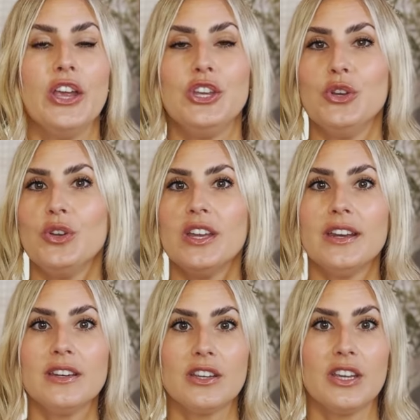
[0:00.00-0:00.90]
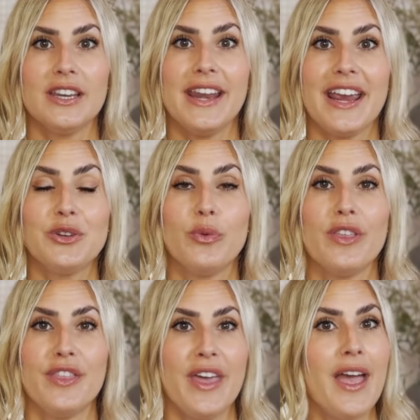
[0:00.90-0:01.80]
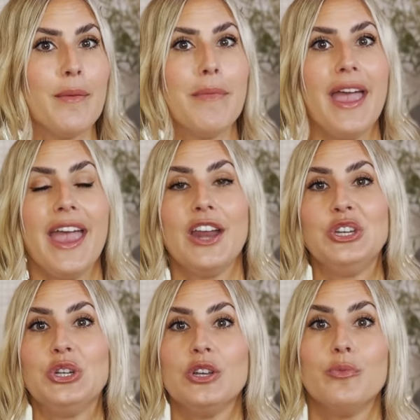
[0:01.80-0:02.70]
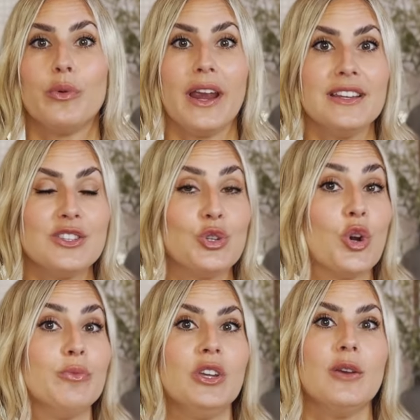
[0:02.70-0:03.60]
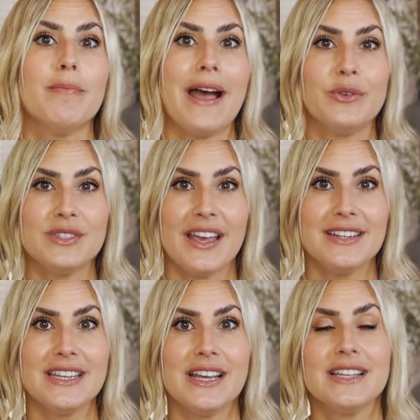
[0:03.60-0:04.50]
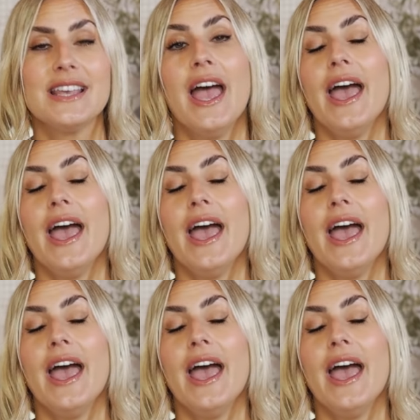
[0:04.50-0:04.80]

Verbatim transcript: You can connect with them and you can brainstorm, you can bounce ideas.